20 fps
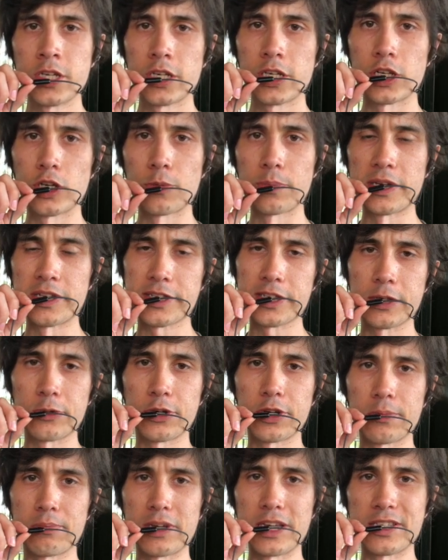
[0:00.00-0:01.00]
And basically
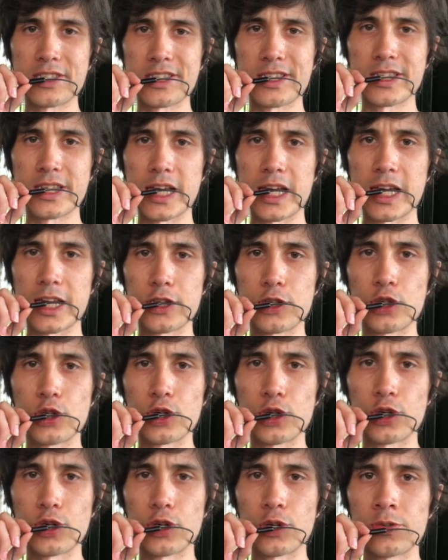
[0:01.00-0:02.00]
what it means is that
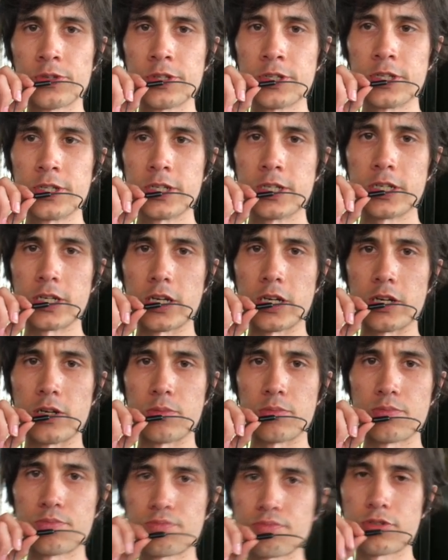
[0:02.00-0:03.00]
your
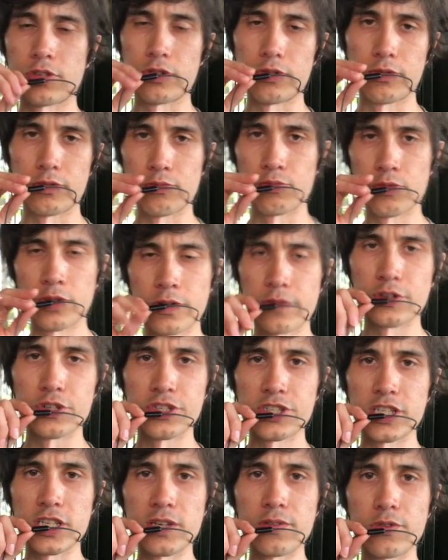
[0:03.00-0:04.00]
one of your
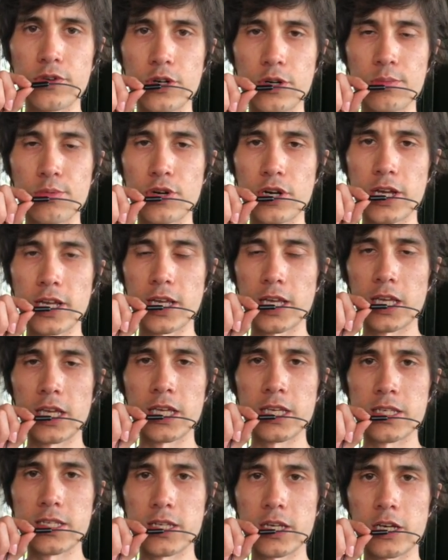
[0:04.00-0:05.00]
C vertebrae is